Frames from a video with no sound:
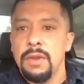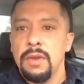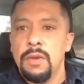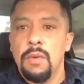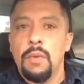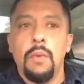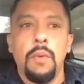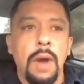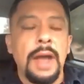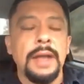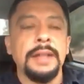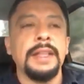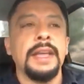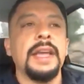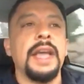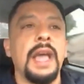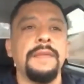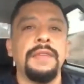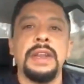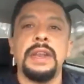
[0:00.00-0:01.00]
Why they
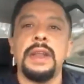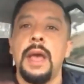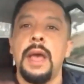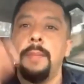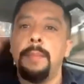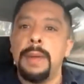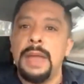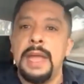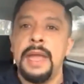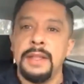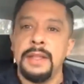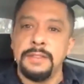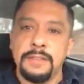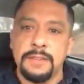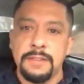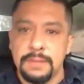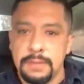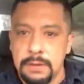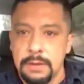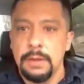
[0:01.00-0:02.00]
haven't
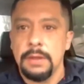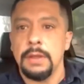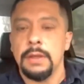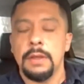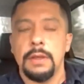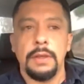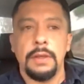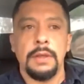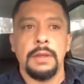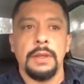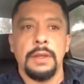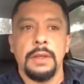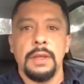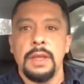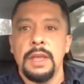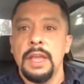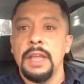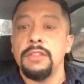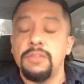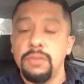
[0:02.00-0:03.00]
advanced
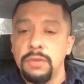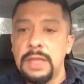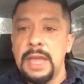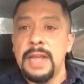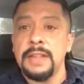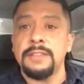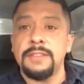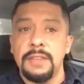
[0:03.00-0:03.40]
into that